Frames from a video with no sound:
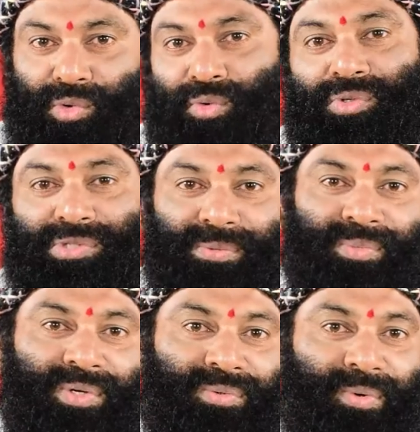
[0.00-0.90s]
huge
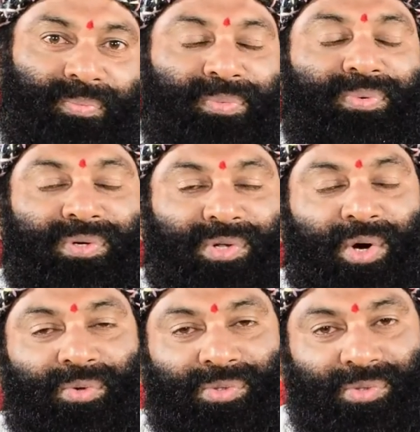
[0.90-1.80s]
amount of people
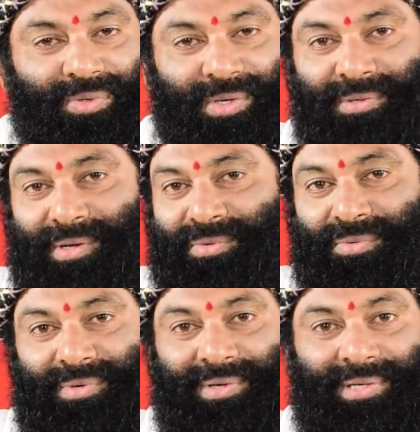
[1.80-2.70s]
crowded and I
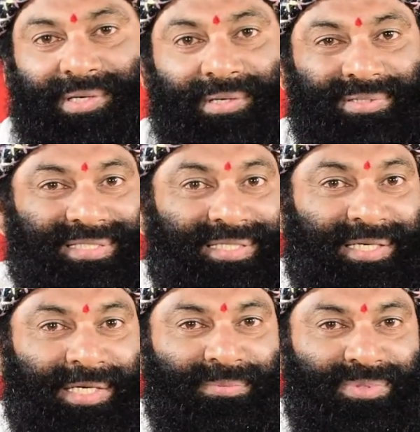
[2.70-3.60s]
could hear
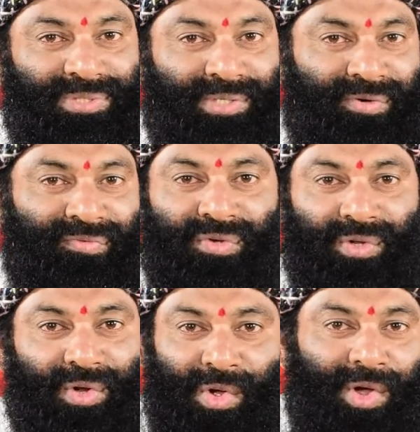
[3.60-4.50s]
screams left here.